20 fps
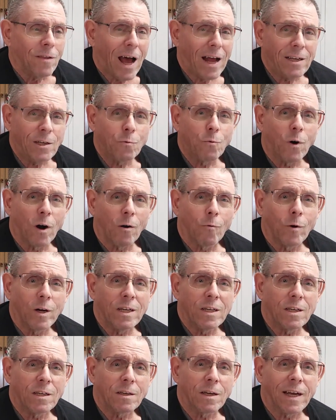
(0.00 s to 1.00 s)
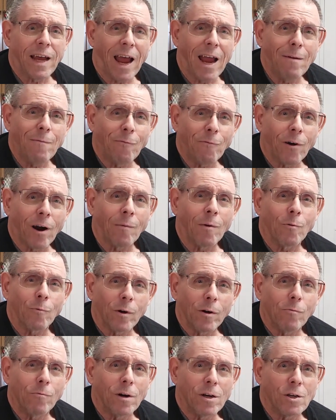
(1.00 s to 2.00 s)
So that's where we came from, and
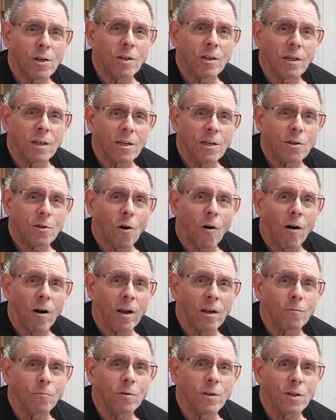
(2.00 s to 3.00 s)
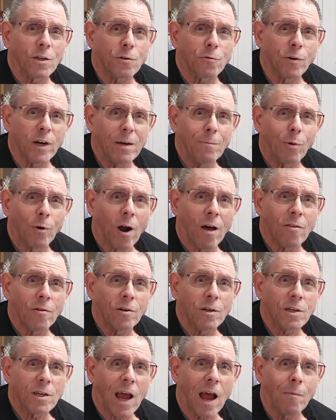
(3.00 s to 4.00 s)
we originally started. It was three
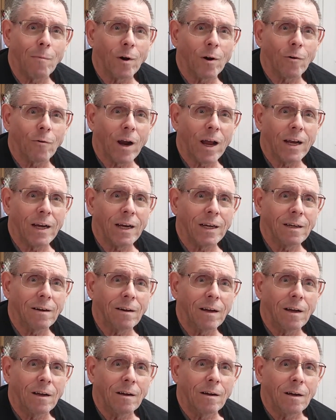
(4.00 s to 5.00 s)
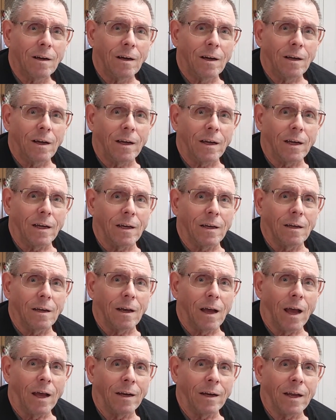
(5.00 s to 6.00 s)
brothers immigrating
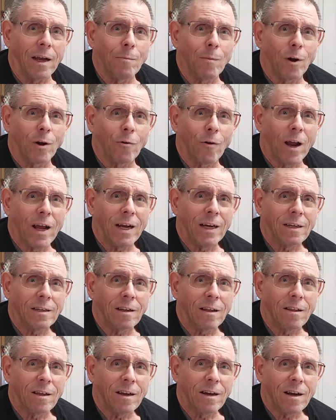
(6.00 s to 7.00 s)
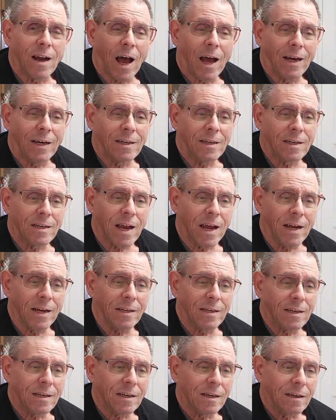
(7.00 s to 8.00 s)
to the United
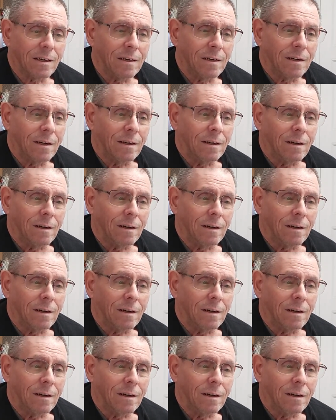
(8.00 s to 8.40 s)
States,